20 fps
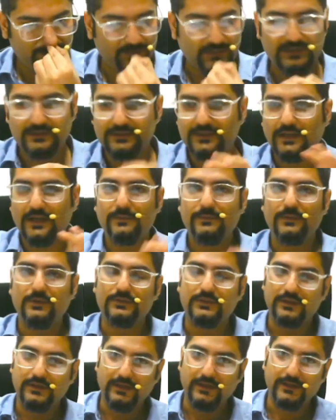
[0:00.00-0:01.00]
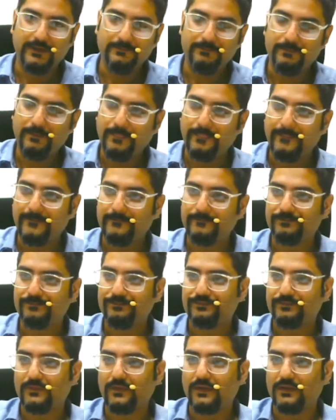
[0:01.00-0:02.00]
Punjab authority,
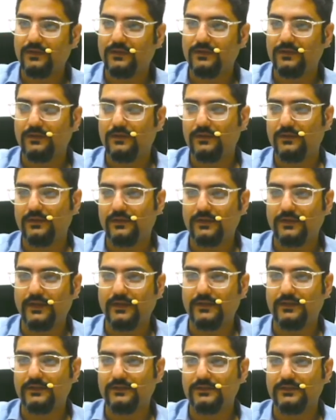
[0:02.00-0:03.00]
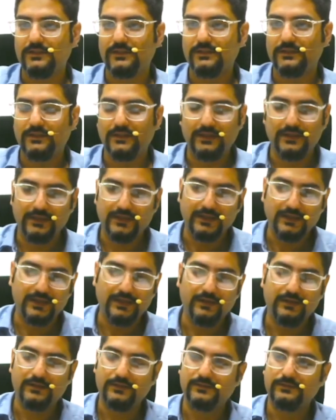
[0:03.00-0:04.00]
right? GST
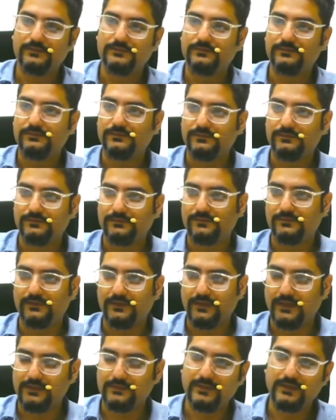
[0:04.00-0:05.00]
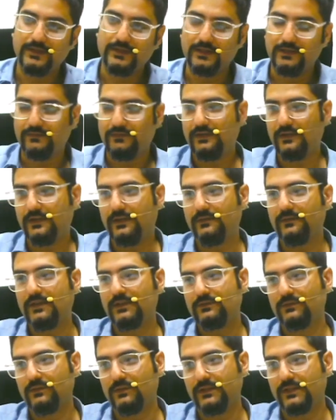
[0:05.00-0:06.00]
AR has been delivered,
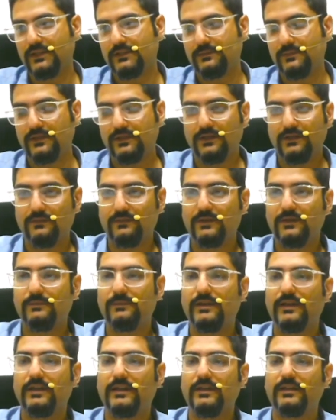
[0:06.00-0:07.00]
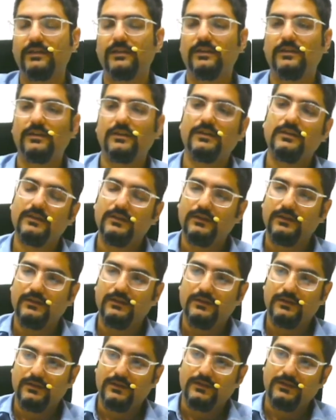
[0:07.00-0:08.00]
advance ruling has been delivered by
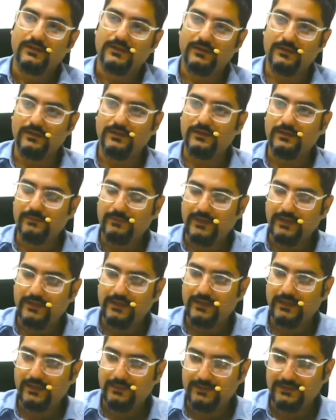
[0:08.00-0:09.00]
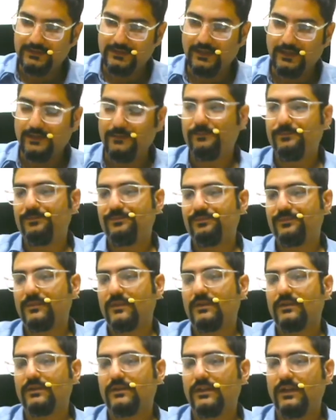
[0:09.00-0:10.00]
by AR Punjab,
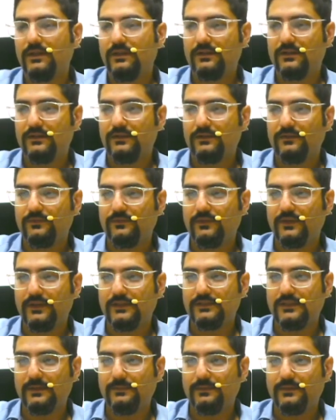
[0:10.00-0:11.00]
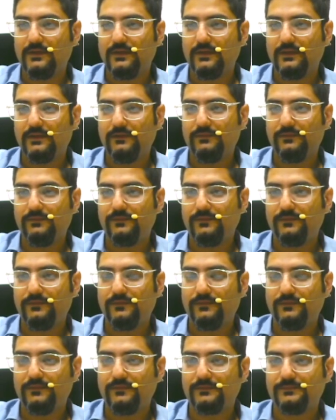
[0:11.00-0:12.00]
that for example,
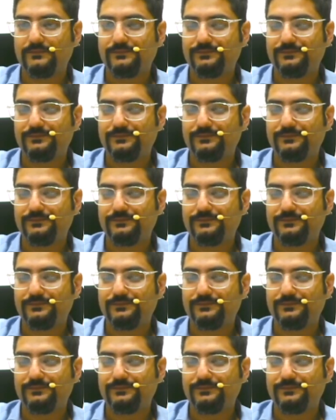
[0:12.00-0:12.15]
if